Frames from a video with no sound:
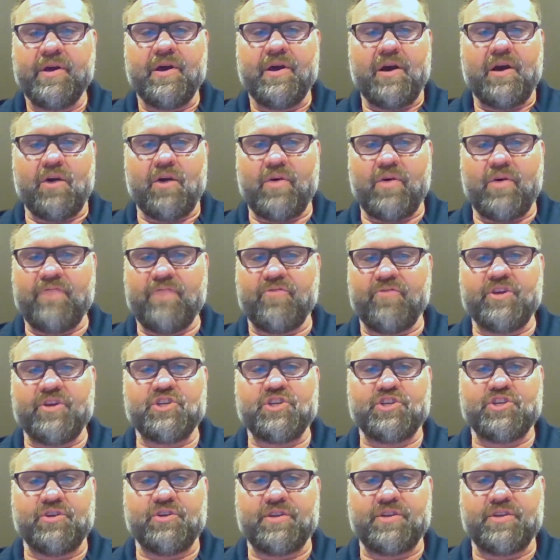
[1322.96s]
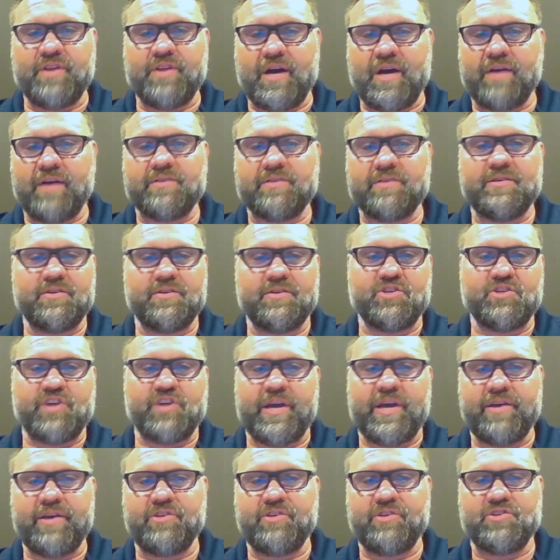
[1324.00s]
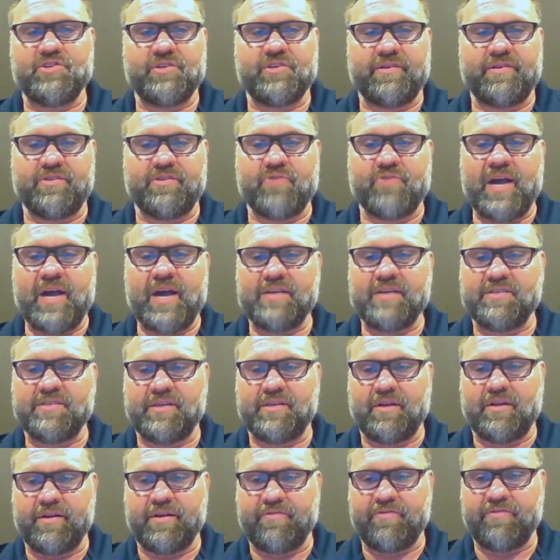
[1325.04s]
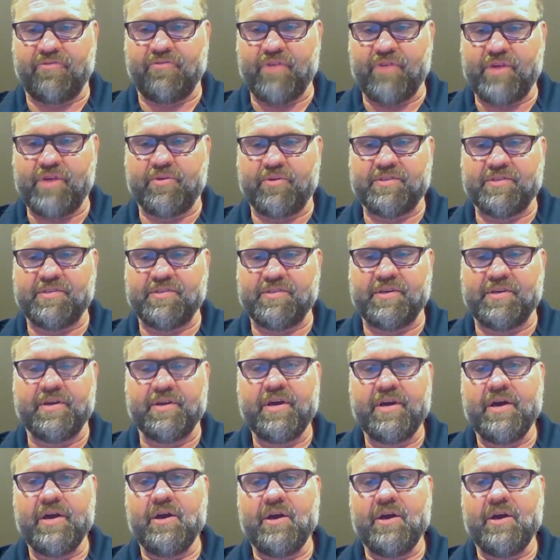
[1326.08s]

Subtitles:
However, it should not change drastically in frequency,